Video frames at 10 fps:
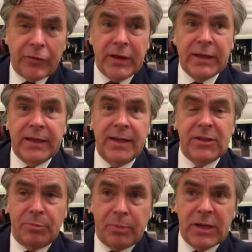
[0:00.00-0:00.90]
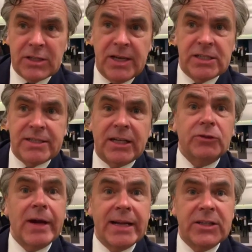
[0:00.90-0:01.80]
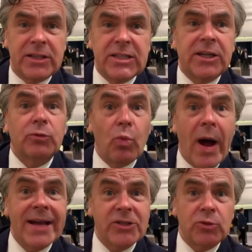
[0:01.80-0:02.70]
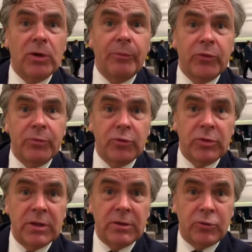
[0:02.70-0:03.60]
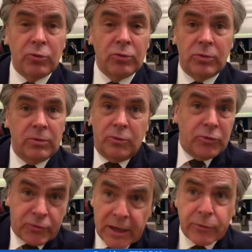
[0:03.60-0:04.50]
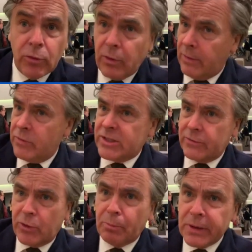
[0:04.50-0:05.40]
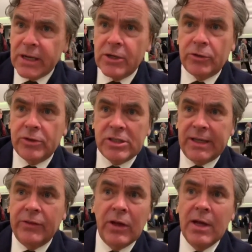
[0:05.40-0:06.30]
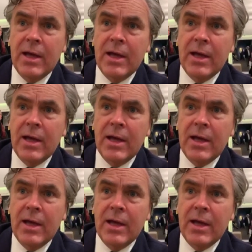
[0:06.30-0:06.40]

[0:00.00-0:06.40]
thinking it's not wise to come to travel, which I completely understand.